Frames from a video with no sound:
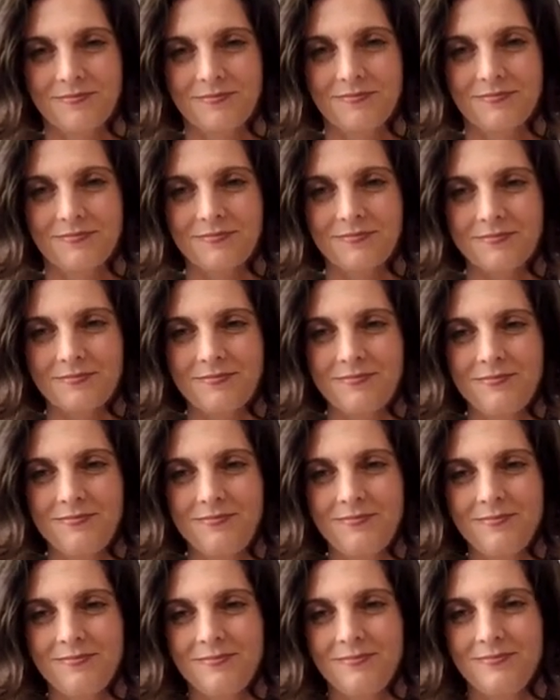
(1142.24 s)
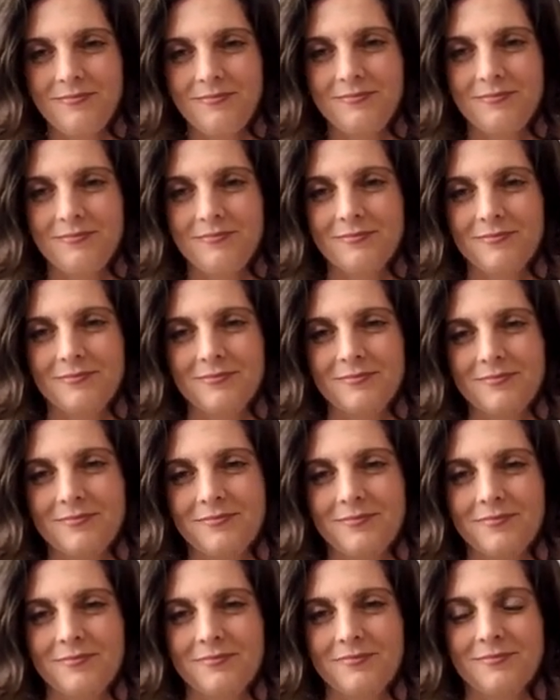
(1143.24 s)

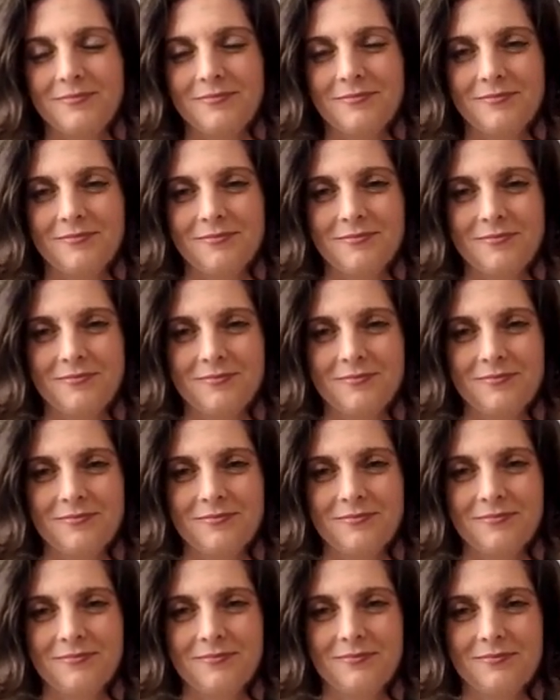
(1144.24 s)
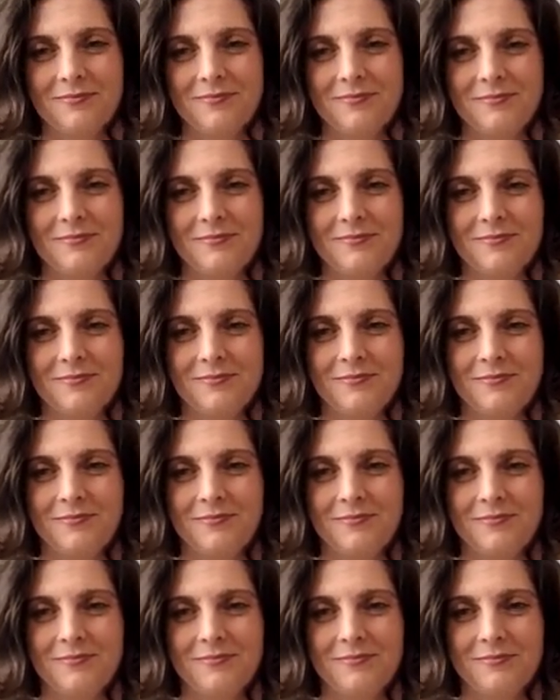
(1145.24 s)

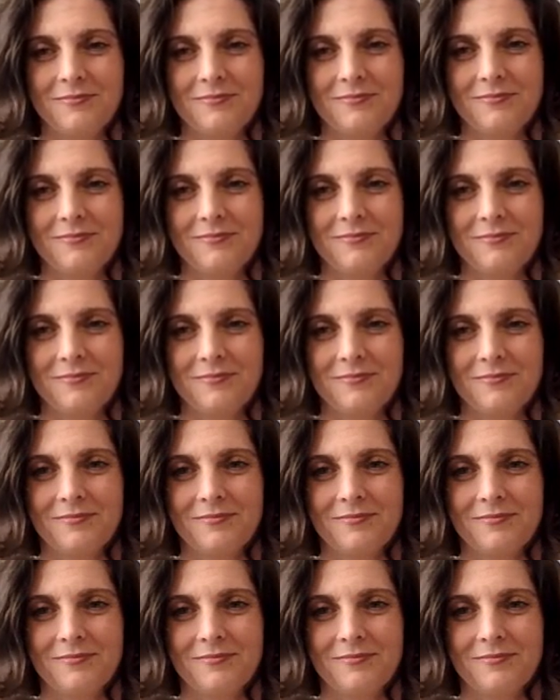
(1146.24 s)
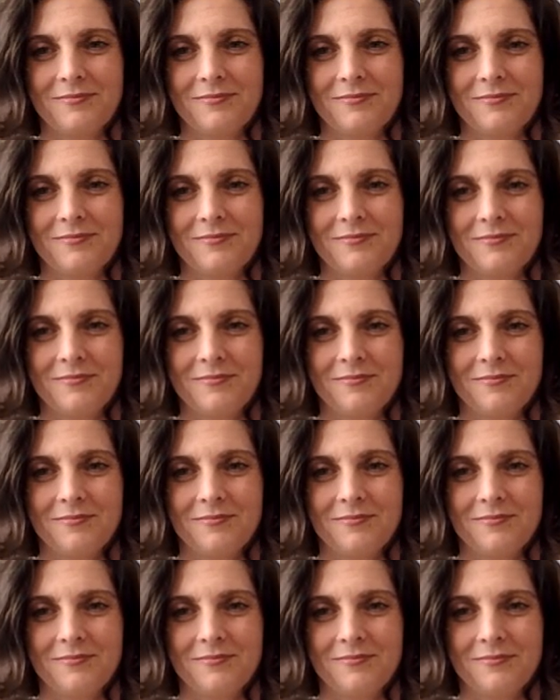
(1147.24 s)

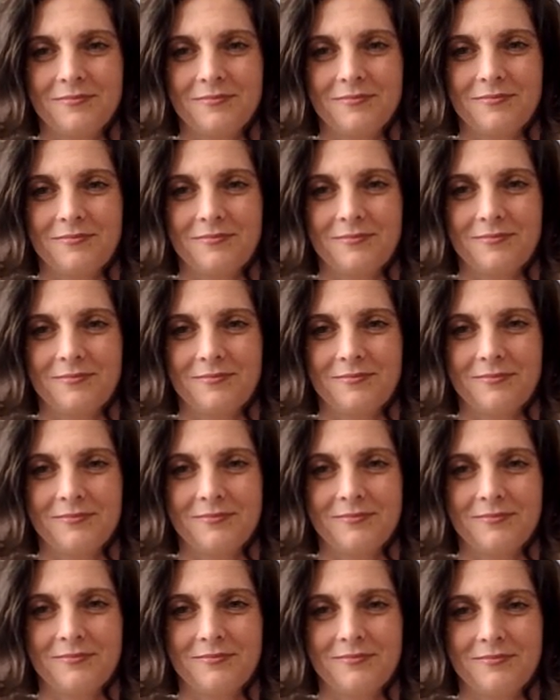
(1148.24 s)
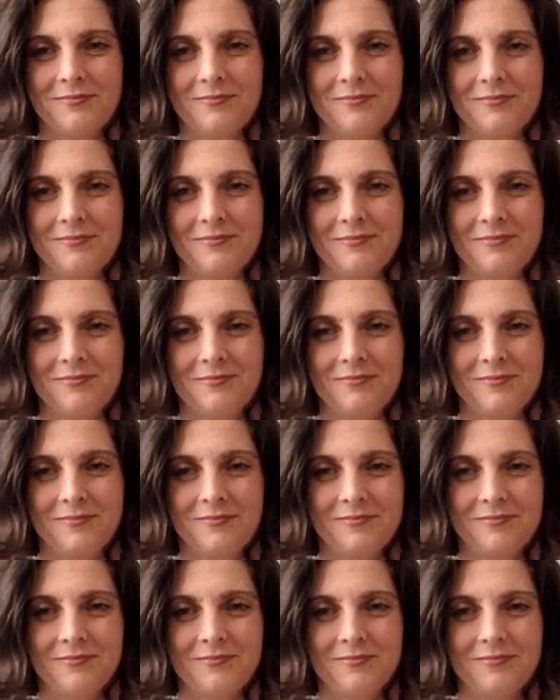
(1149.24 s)
This person isn't speaking.